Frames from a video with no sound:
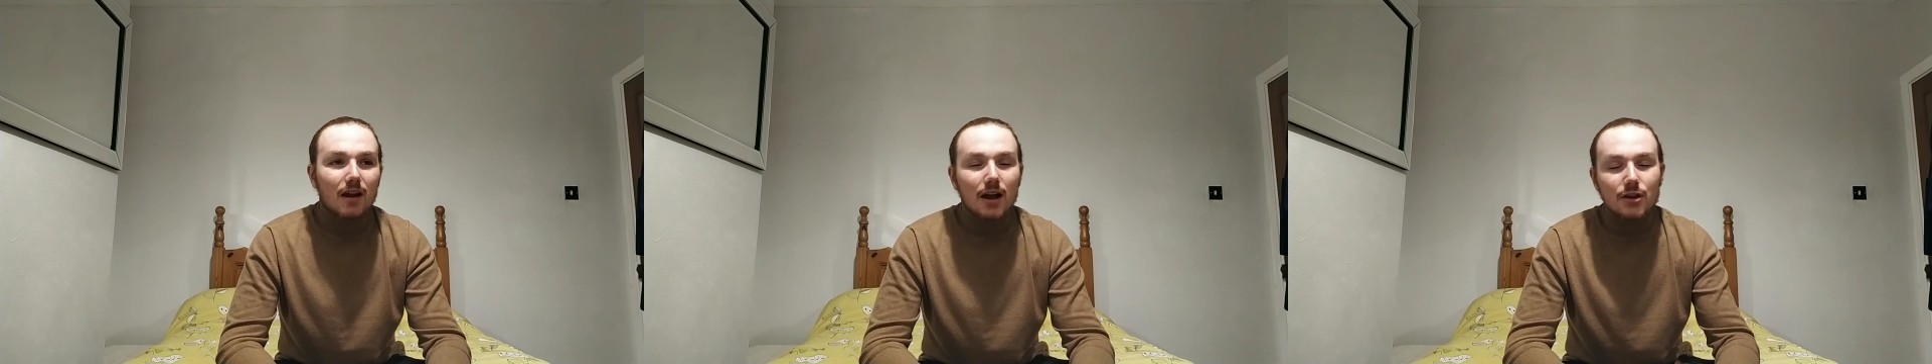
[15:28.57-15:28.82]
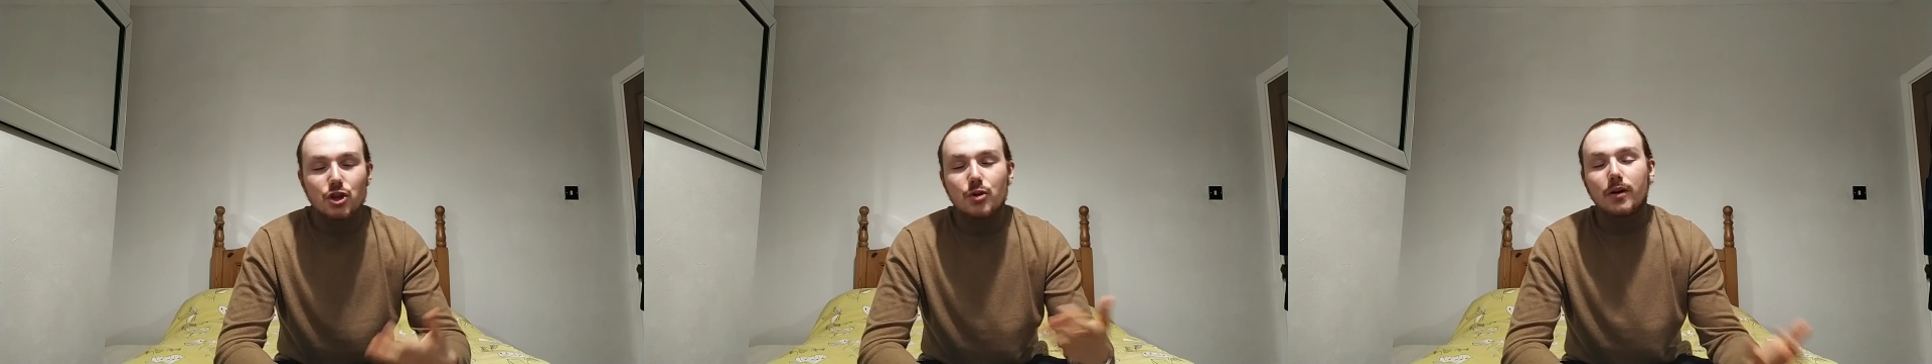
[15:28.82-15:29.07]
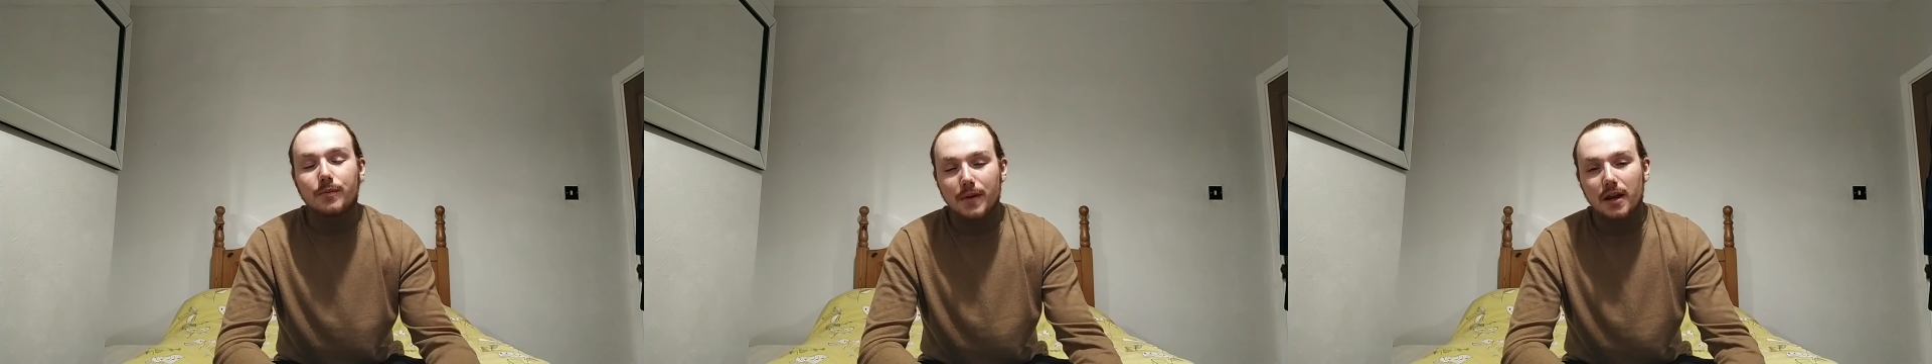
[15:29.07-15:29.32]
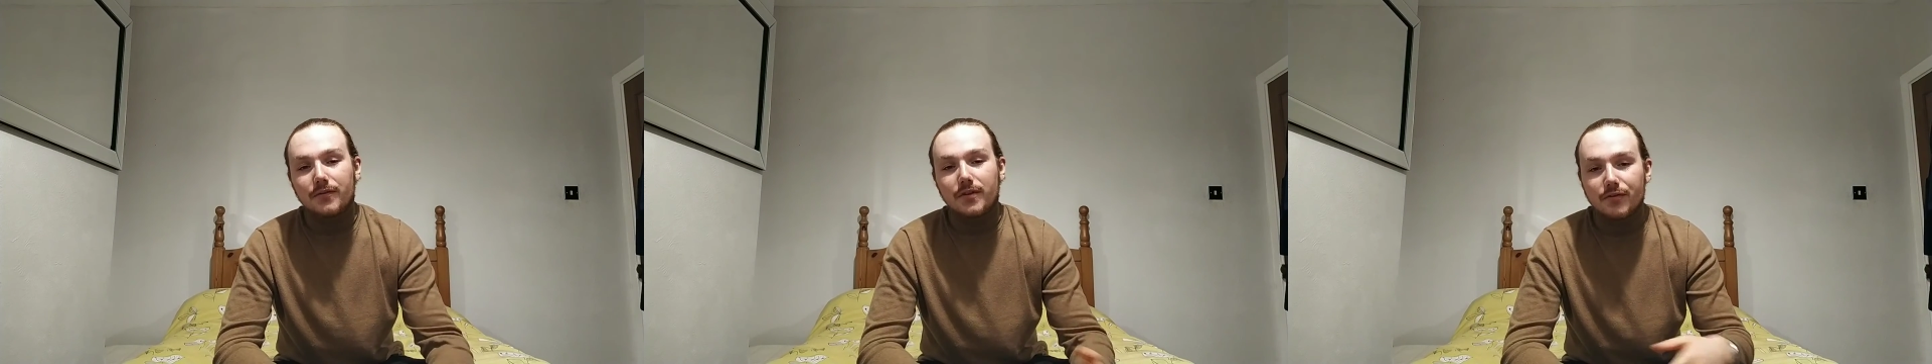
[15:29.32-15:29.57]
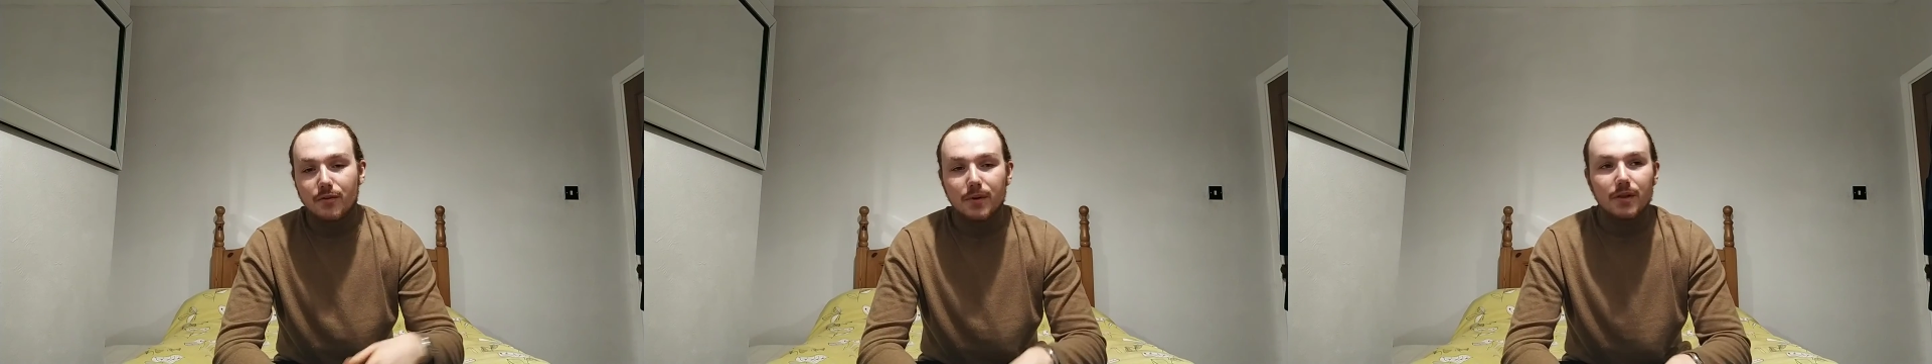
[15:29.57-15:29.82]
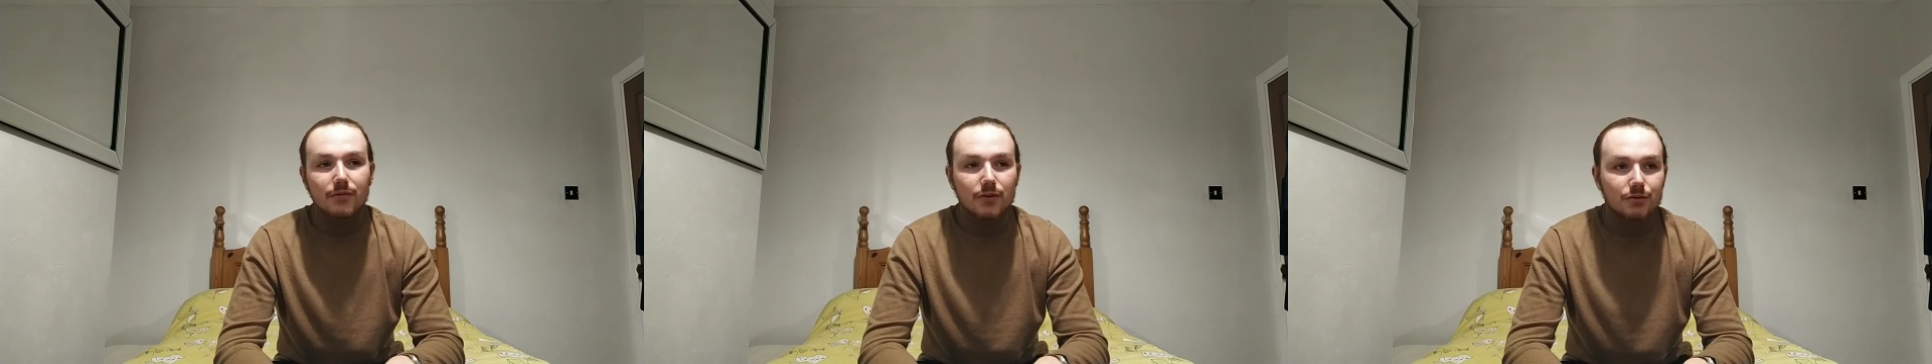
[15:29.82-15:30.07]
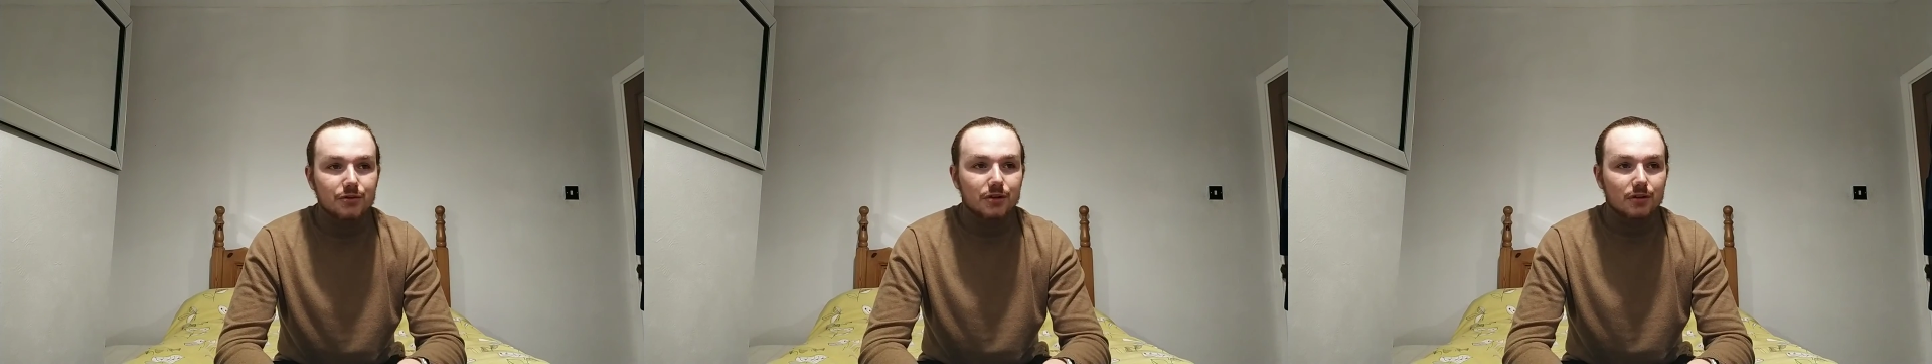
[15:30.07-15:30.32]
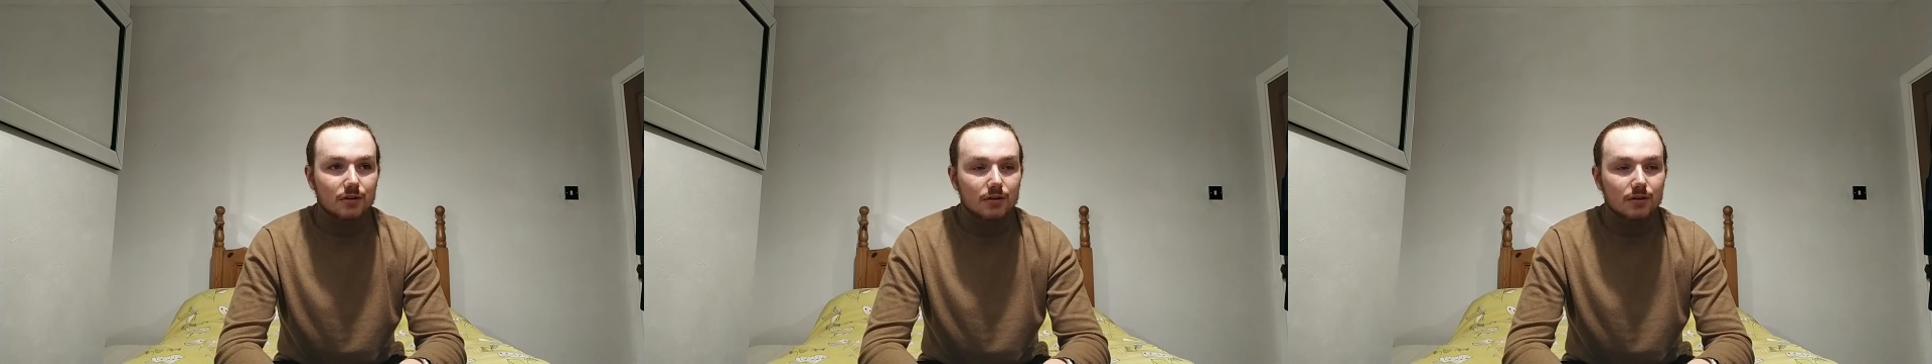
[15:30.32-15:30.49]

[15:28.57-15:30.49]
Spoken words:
I knew I'd benefit from it in the future.